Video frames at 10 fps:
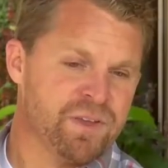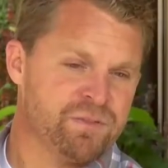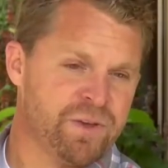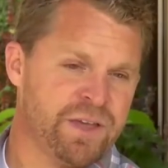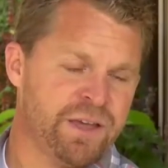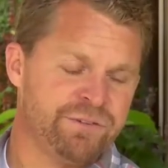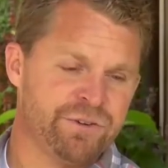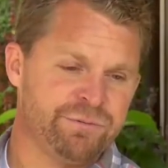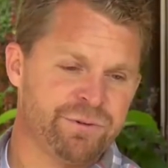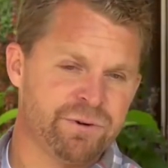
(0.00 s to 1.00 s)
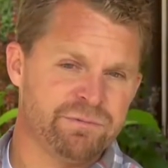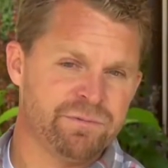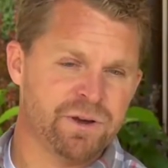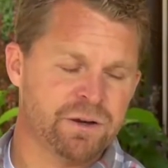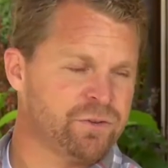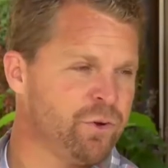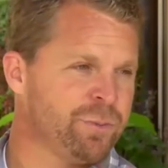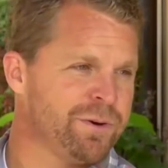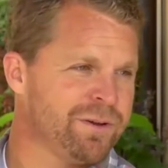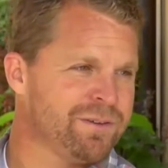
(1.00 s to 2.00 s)
It's vacation for
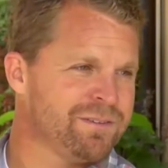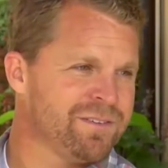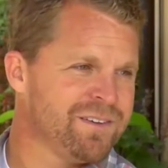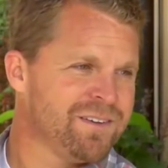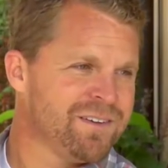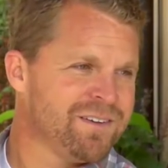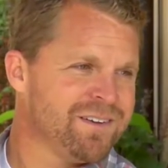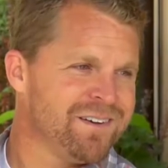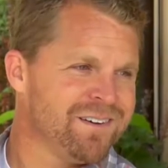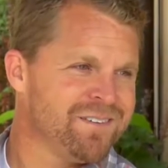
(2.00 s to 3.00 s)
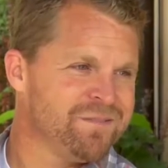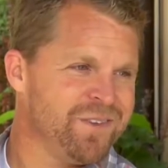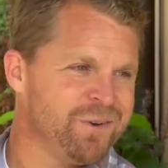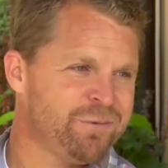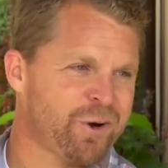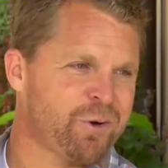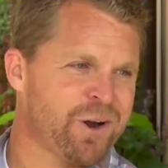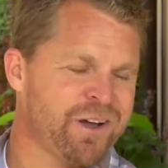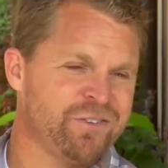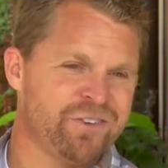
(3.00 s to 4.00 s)
October to uh, you know, for yeah.
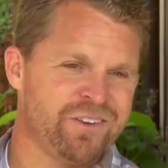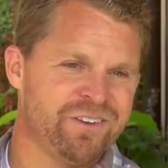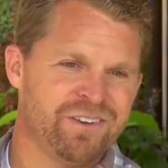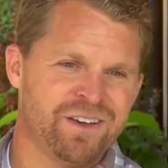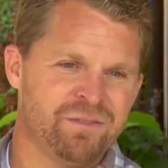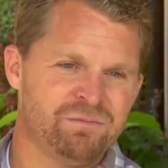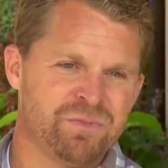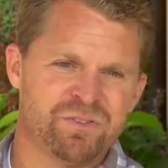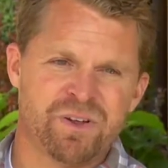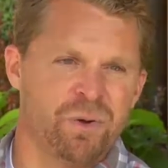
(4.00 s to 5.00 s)
crush and um, just